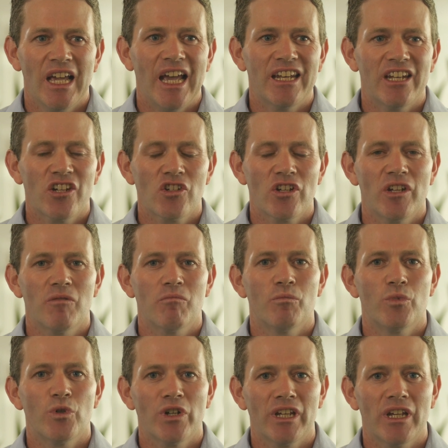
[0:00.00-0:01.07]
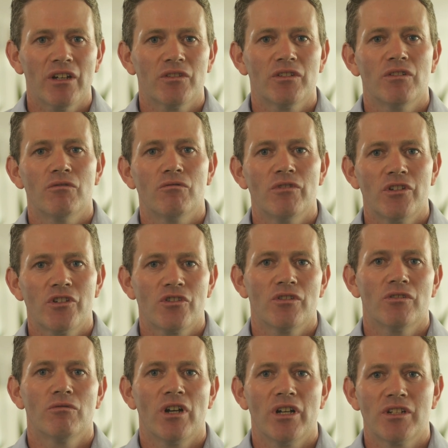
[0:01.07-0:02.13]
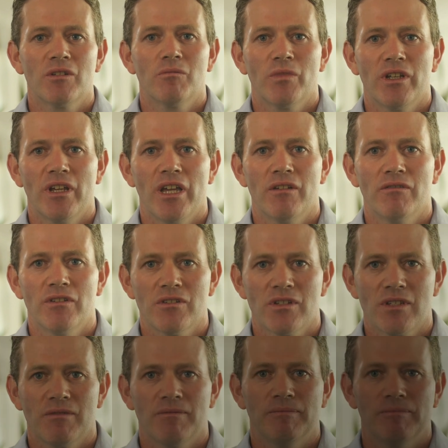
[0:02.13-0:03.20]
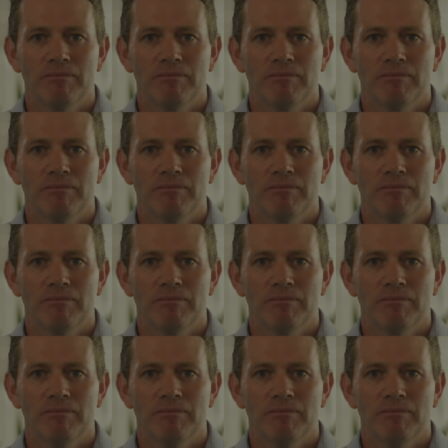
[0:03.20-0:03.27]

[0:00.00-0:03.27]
and actually bring out the richer writing behaviours.